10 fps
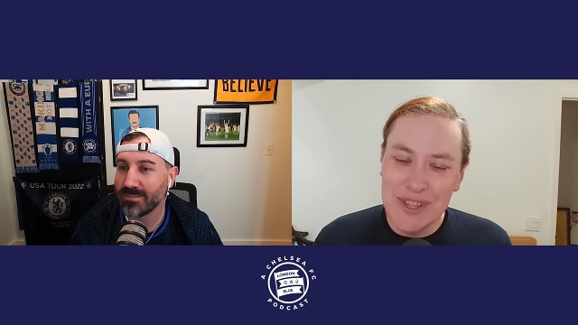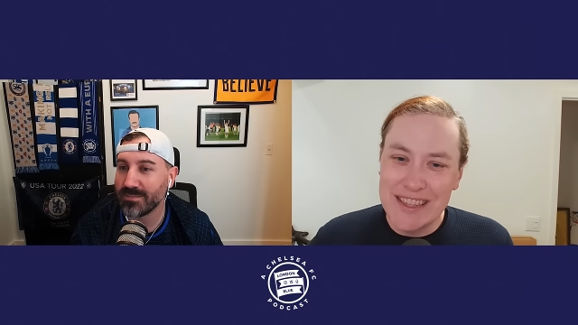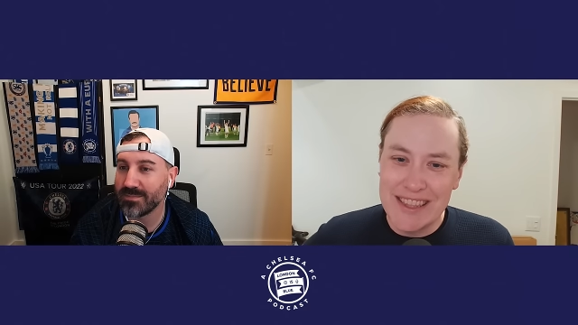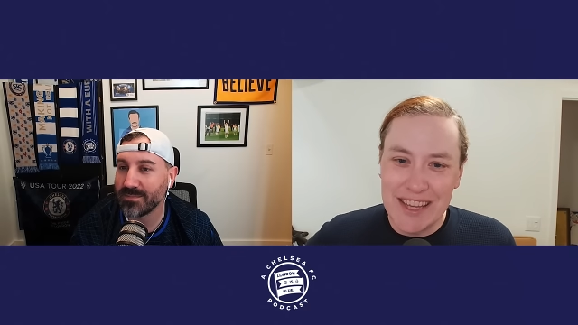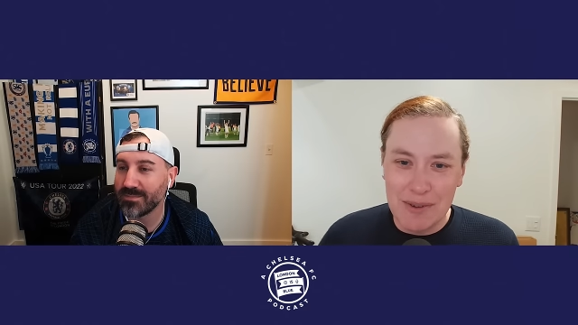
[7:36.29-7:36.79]

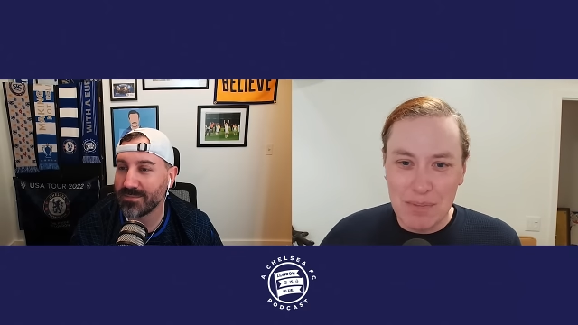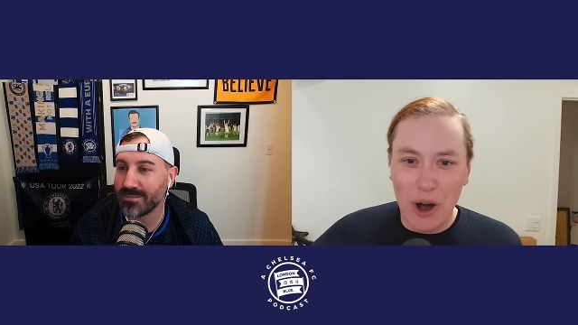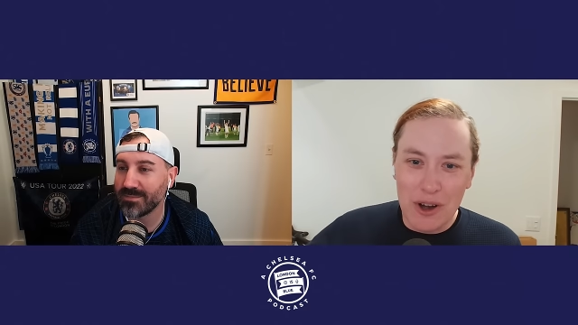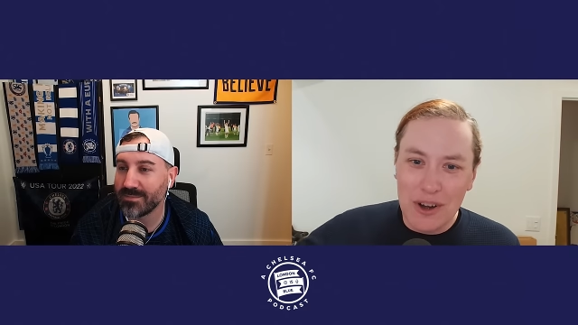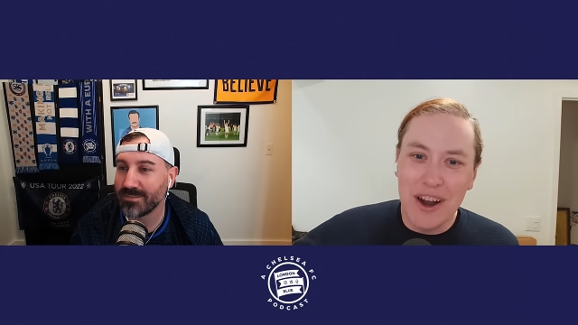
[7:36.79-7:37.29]
Speaker 1: like their
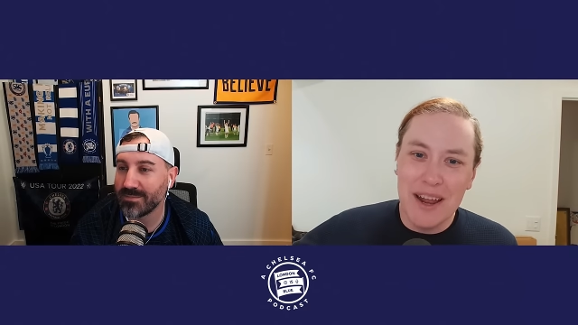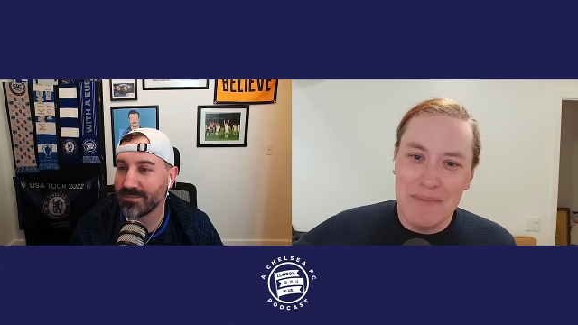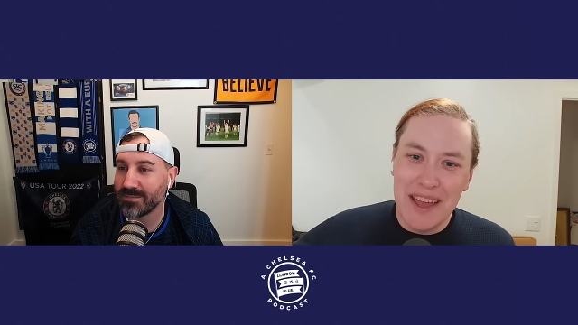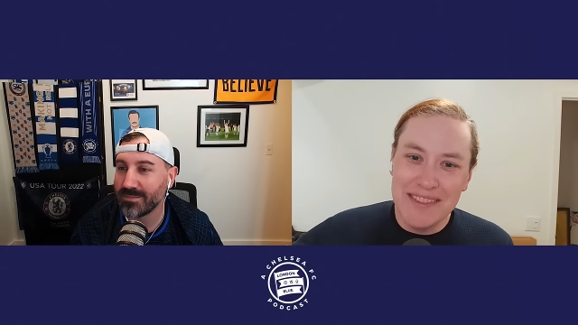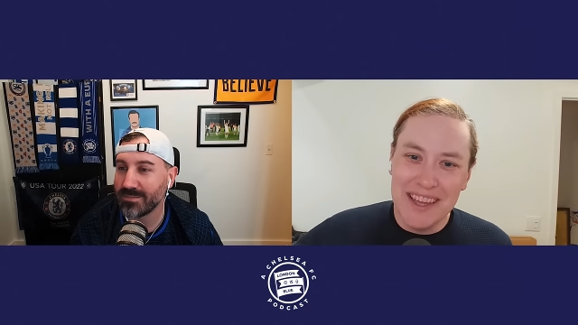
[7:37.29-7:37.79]
partner had
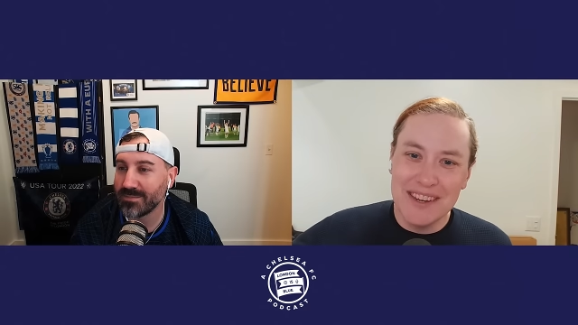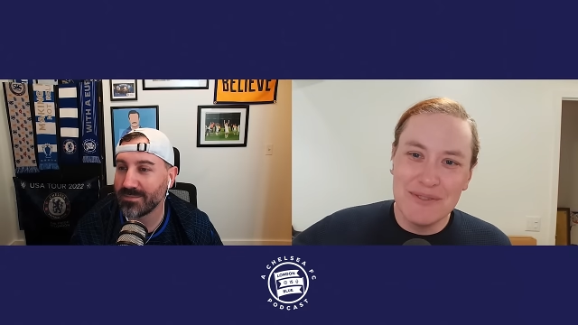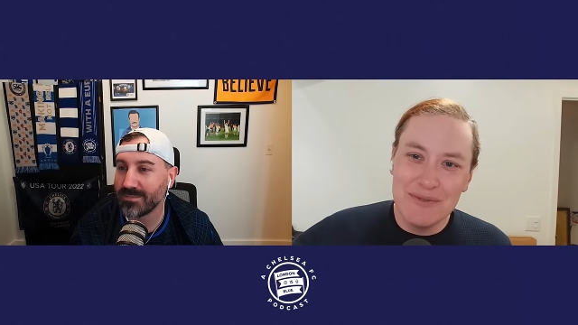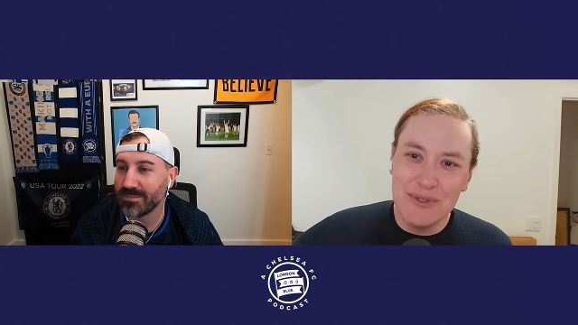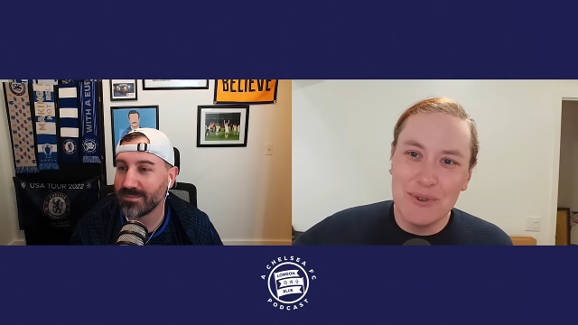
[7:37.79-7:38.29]
made the
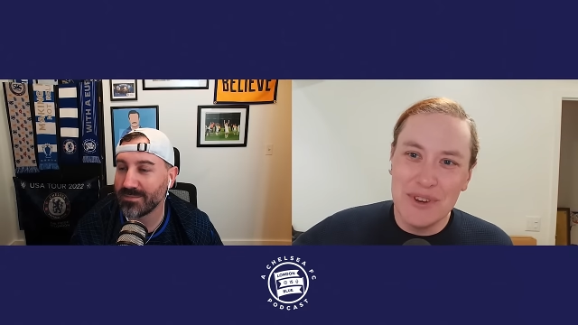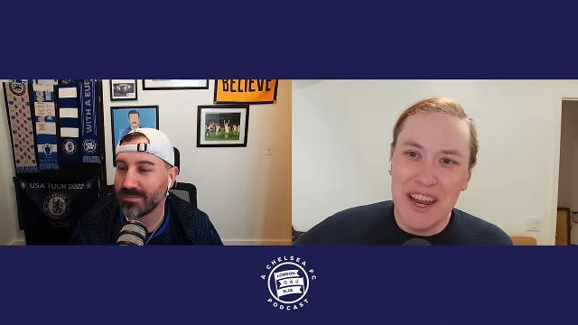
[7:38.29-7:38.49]
Indian food.